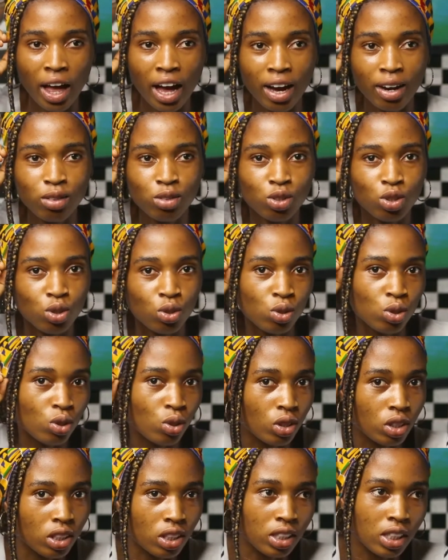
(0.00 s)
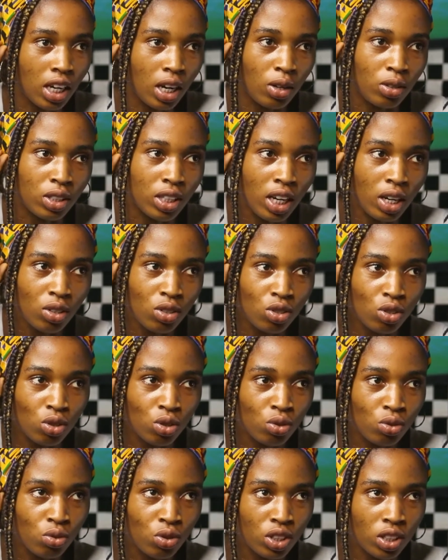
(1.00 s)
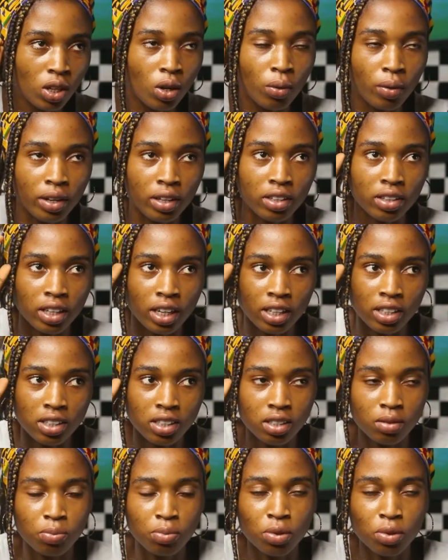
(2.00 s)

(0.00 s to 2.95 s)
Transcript: How do you sort it out? How do you deal with that?